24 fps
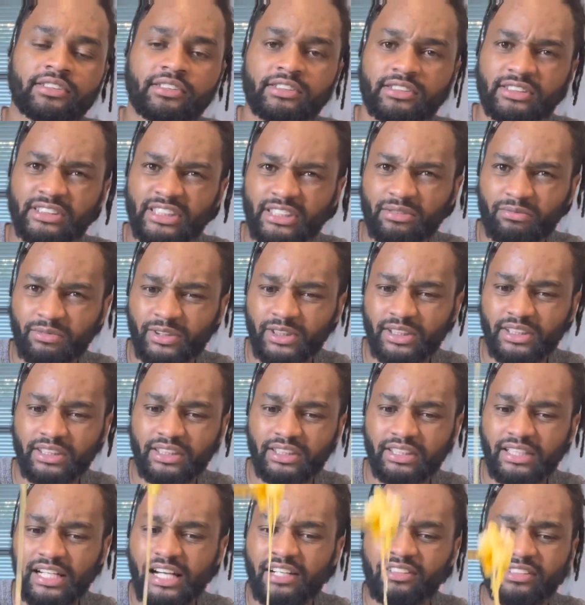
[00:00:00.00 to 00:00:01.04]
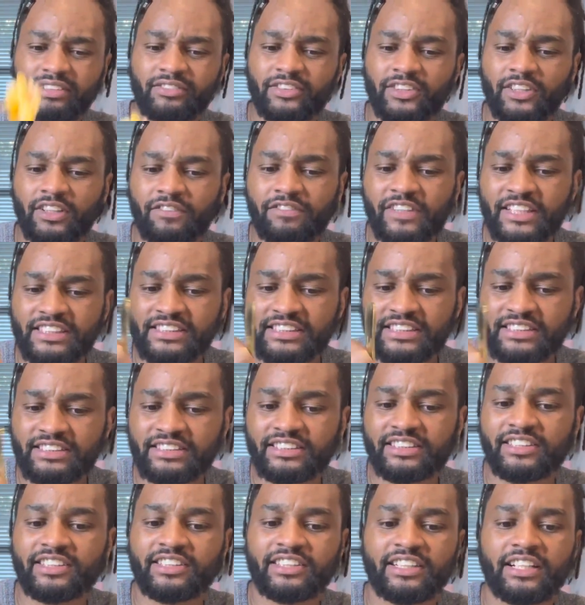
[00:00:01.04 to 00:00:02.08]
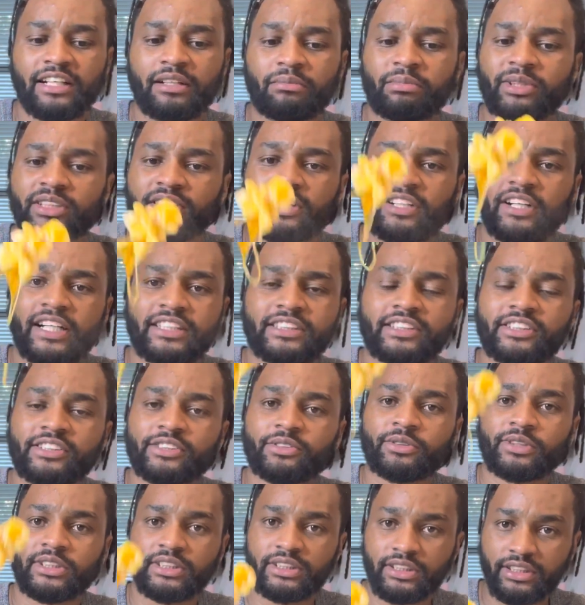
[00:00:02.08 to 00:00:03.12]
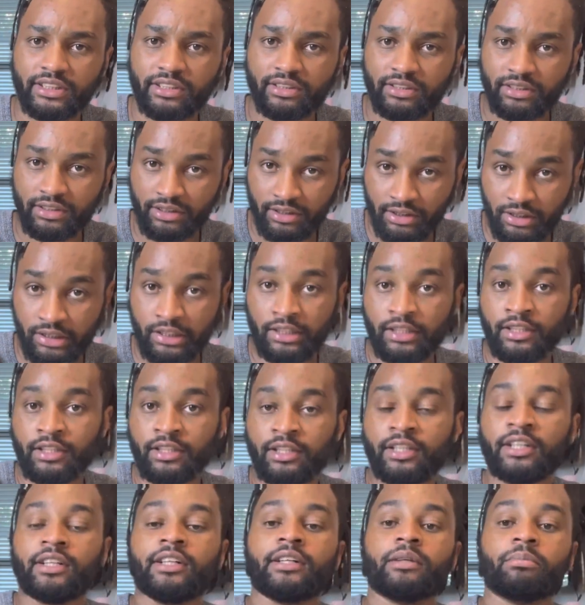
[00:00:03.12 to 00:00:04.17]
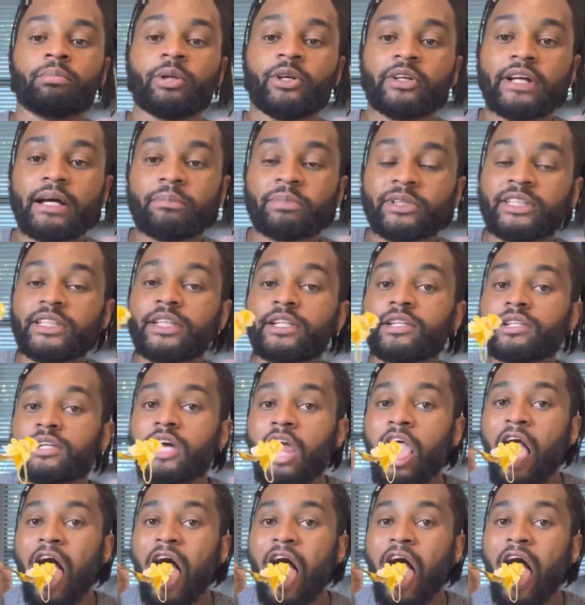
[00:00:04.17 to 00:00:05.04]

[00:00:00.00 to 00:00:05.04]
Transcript: Didn't really, I don't even know if I seasoned it or not, but no, I just threw it in there. Bon appetit.